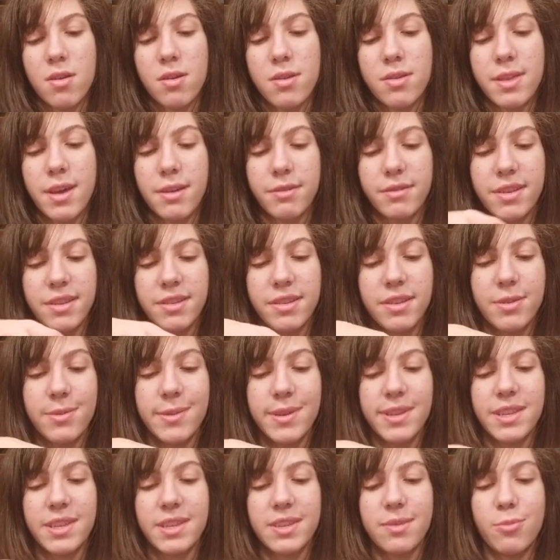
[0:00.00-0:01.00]
Now since this
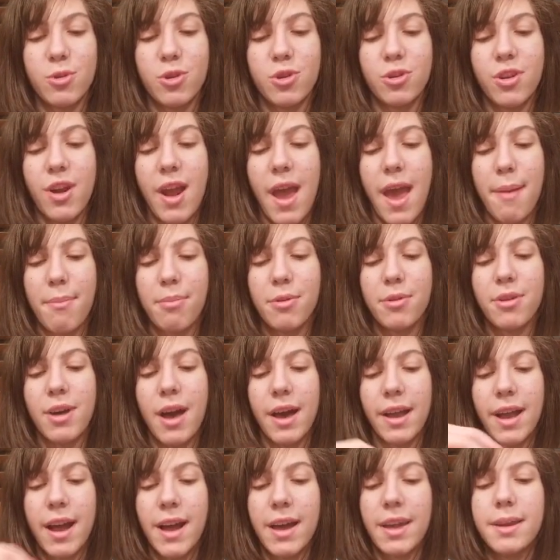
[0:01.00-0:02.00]
was a smaller apple, I
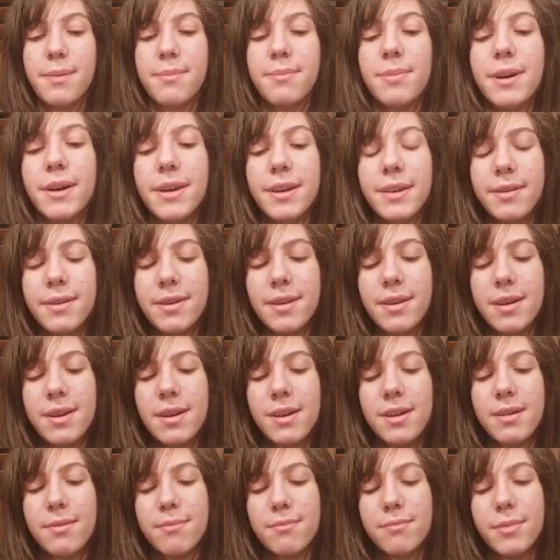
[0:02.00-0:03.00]
kind of put
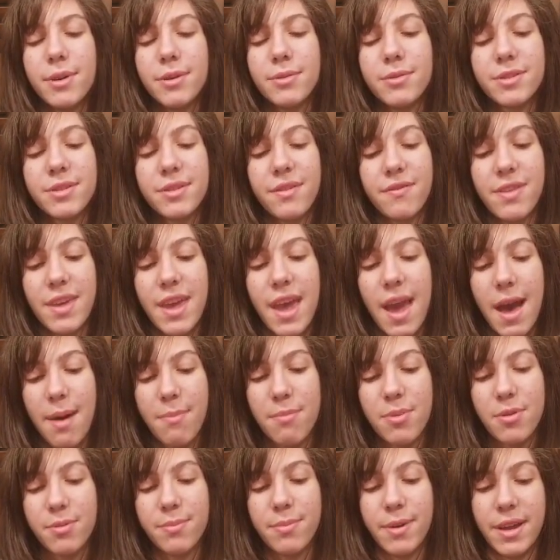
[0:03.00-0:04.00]
most of the
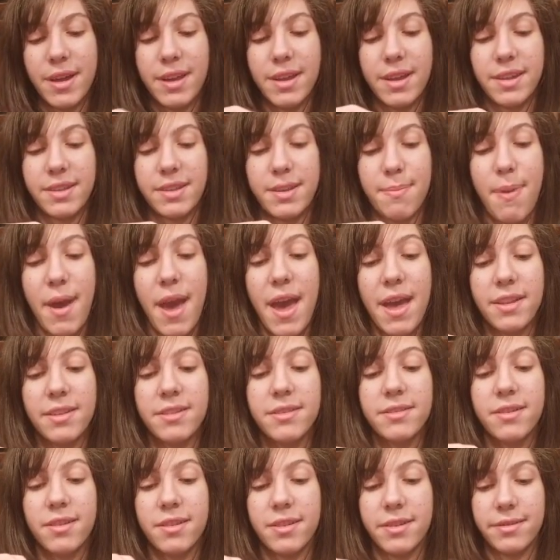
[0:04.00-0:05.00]
apple, but it
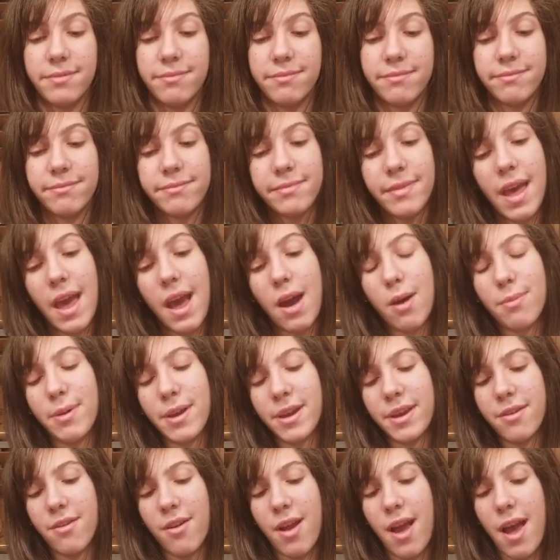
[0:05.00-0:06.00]
depends on how
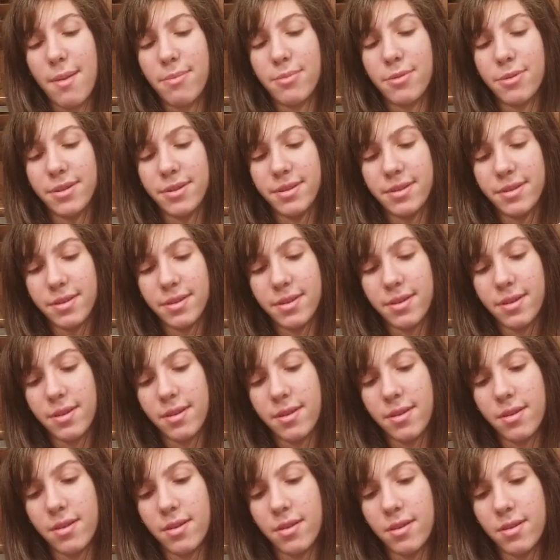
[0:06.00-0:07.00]
big your apple is.
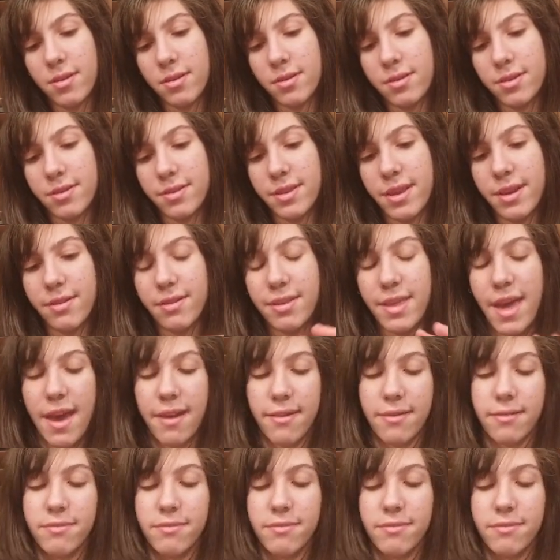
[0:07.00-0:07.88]
So there's that.